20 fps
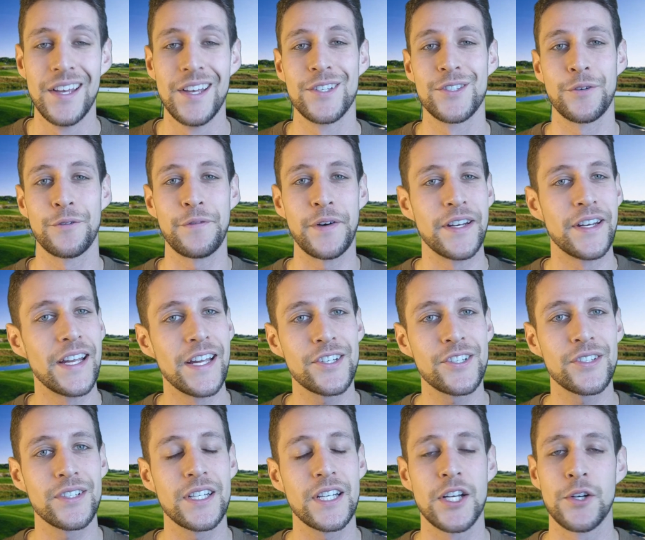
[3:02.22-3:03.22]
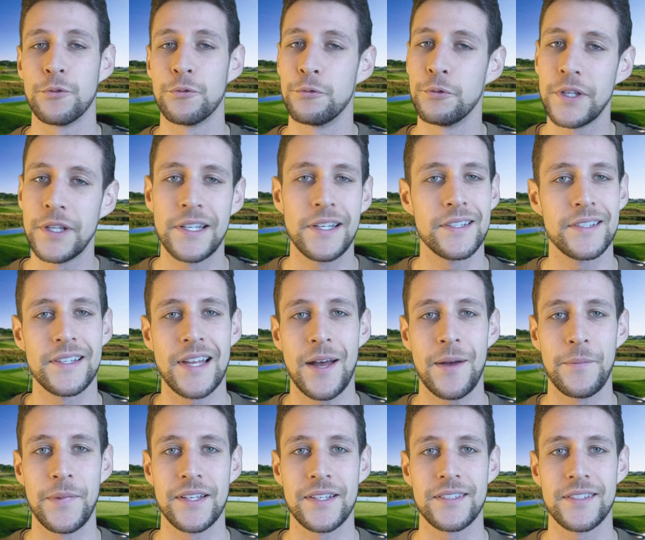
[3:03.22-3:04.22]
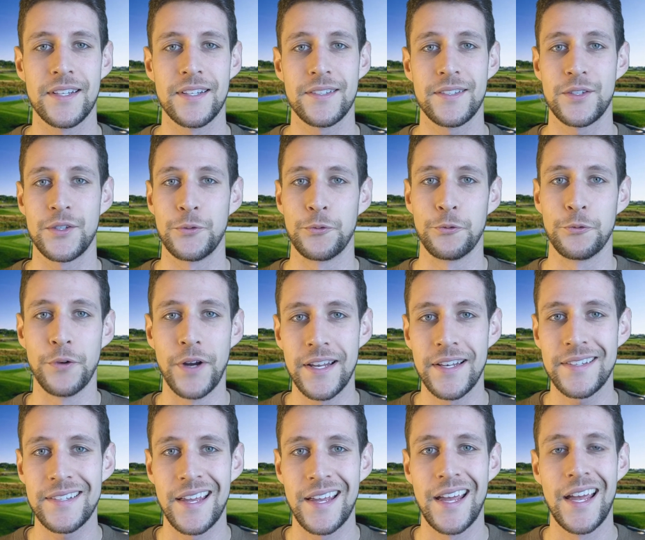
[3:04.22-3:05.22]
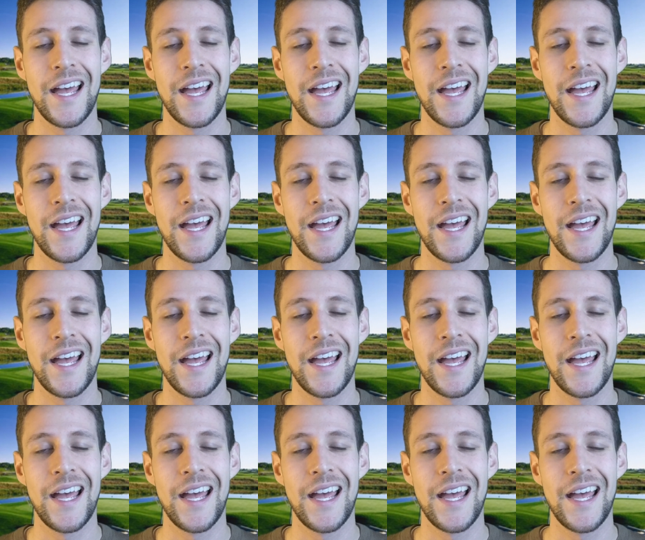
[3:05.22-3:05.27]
So financially, it really does not make sense to rent.